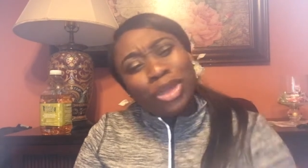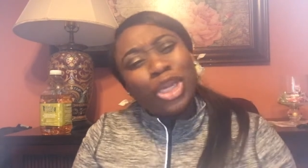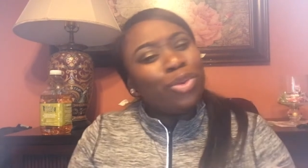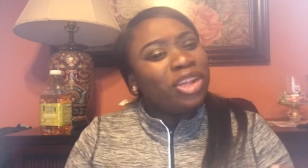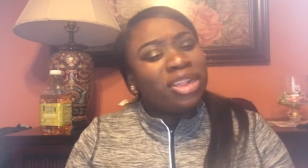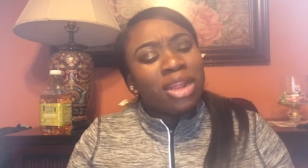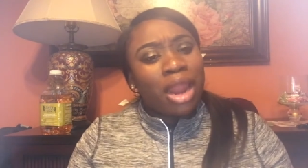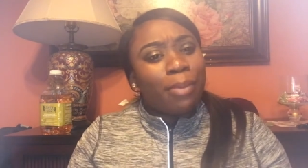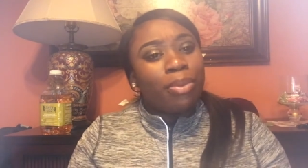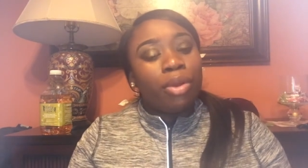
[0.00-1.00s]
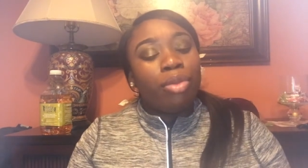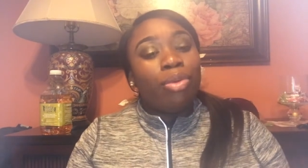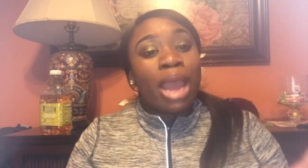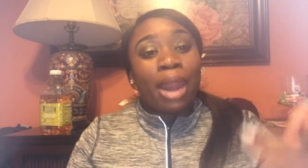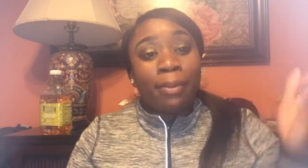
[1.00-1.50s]
once you get to that point,
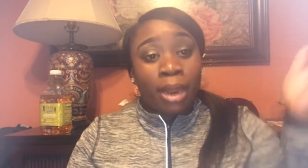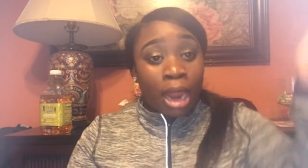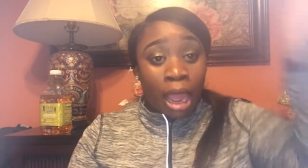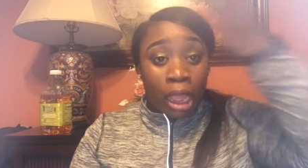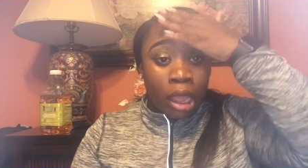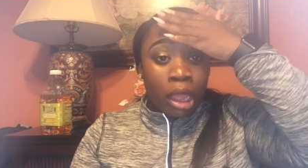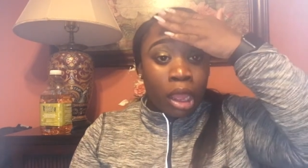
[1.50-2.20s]
you got to be like,